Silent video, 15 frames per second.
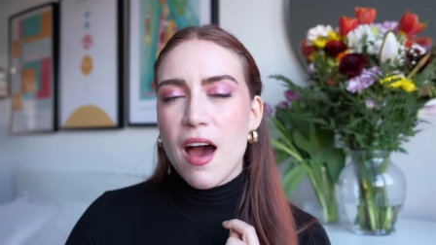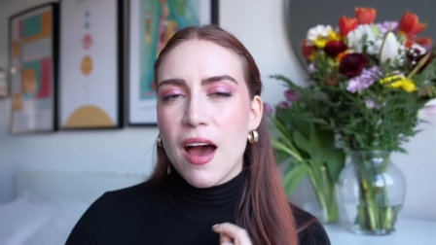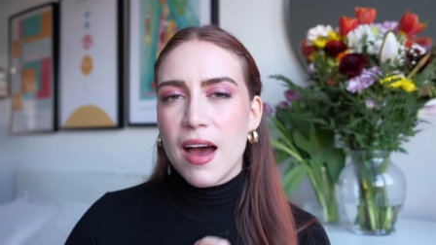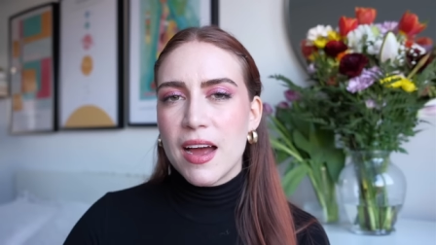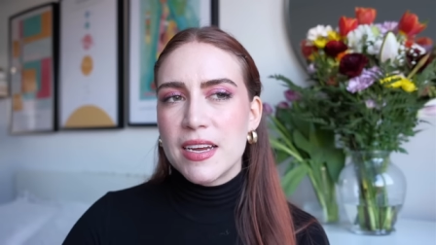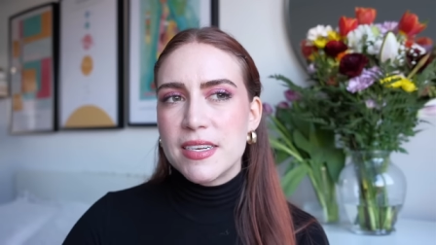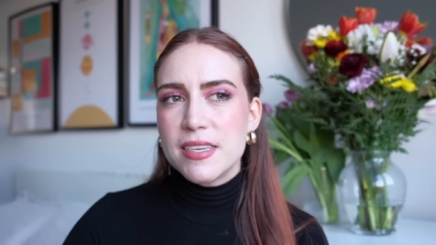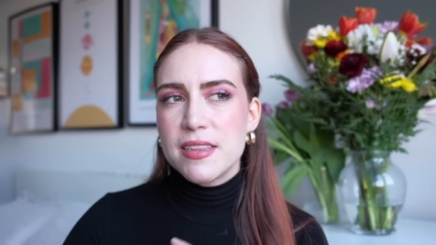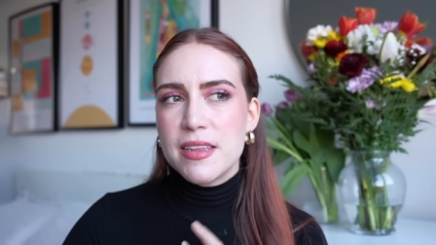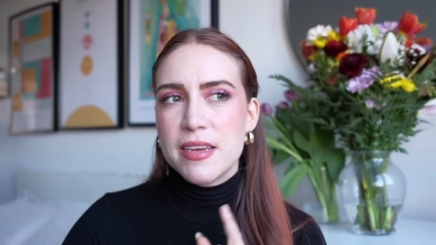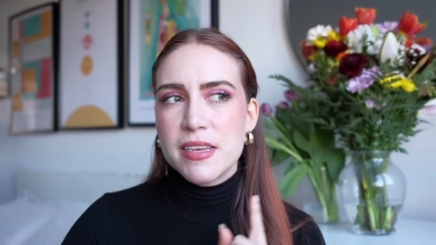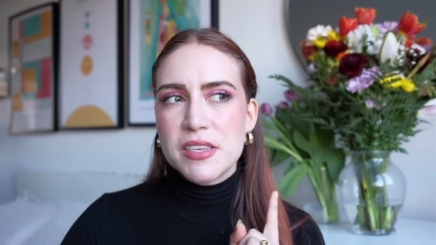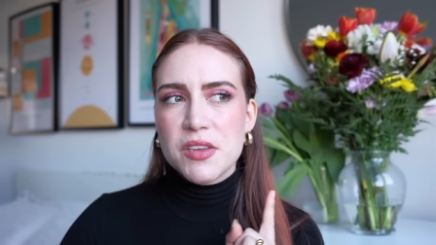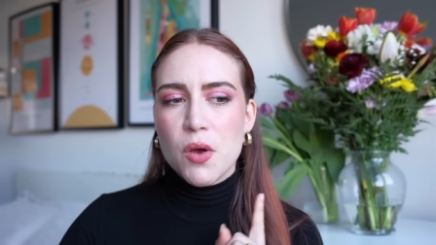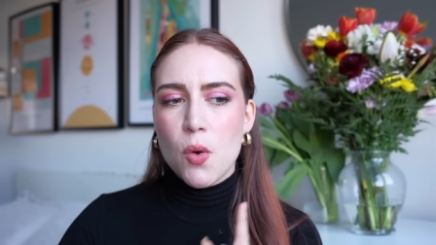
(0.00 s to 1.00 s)
I did
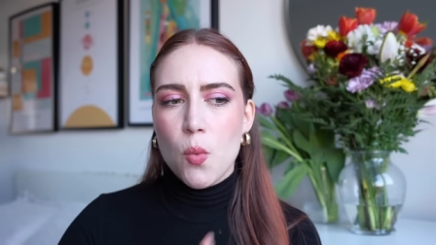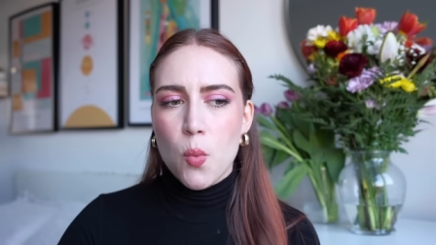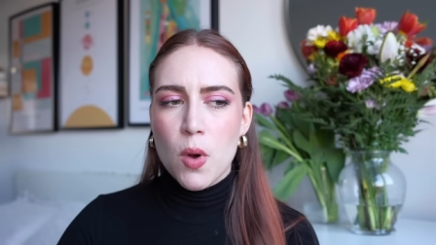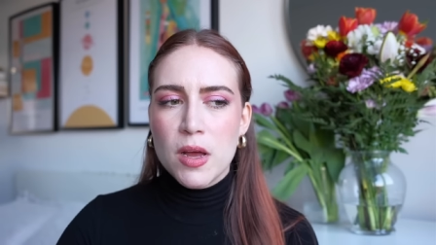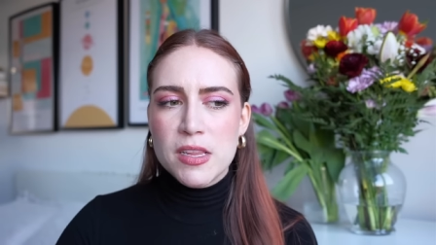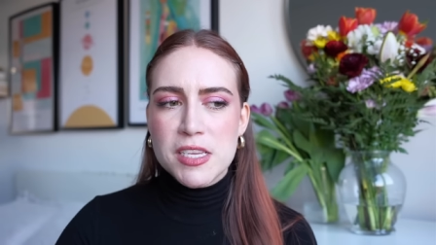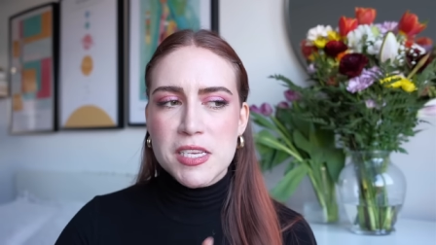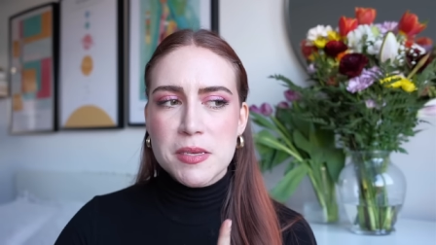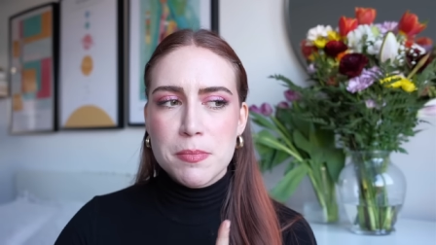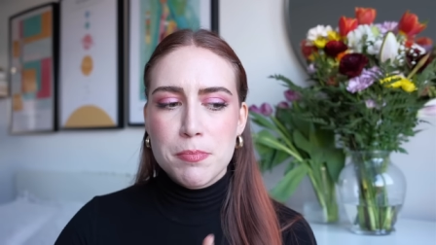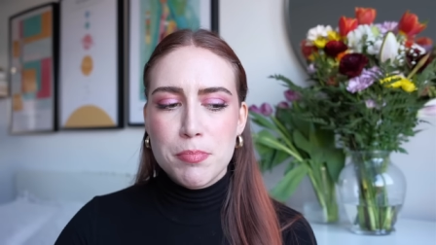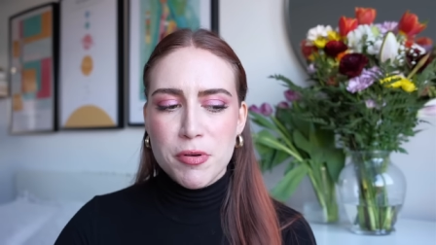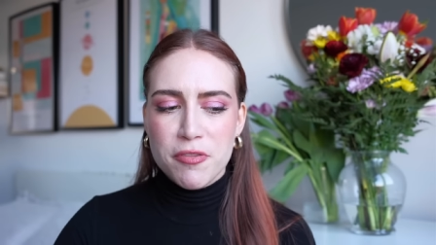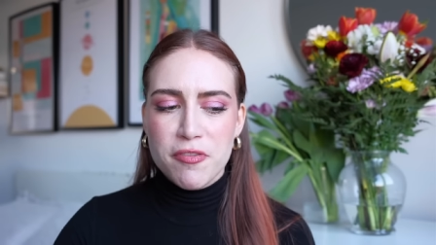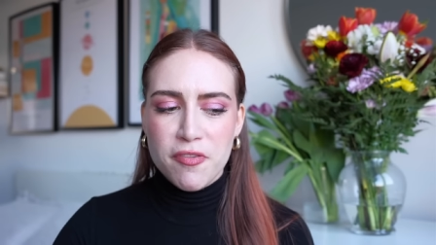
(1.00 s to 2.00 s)
this once
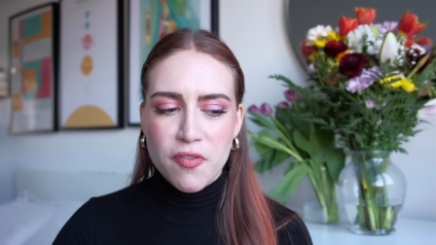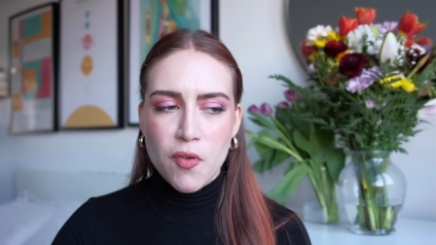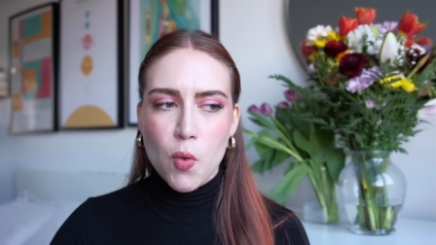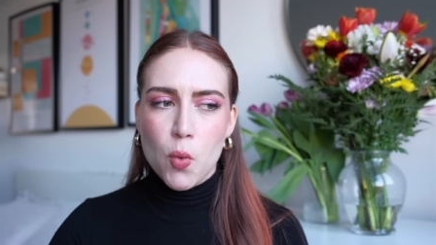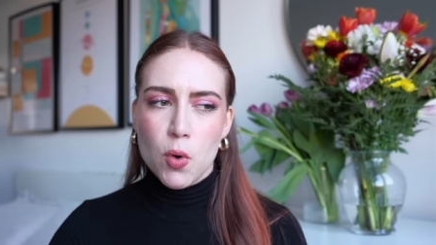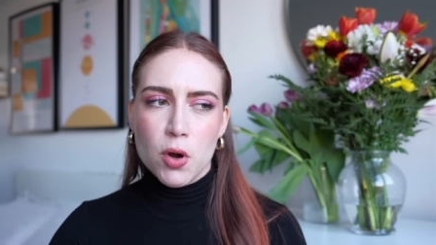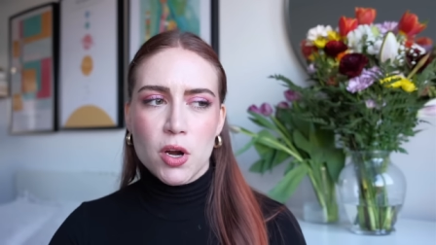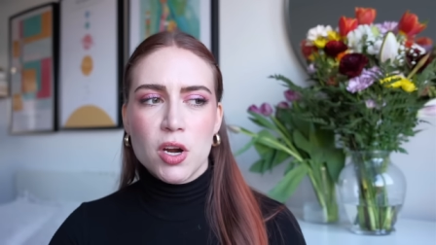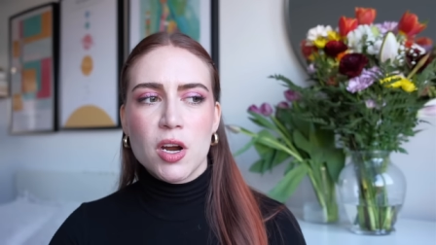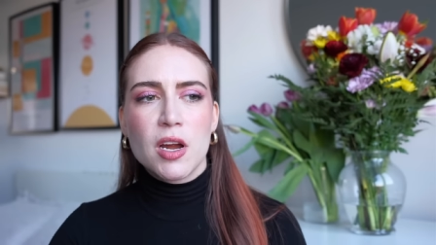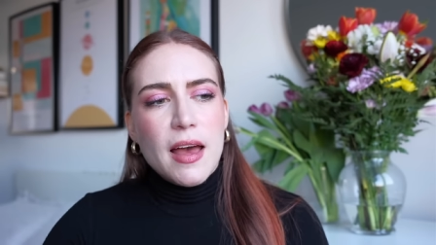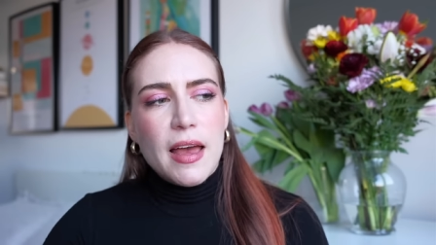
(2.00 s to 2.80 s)
before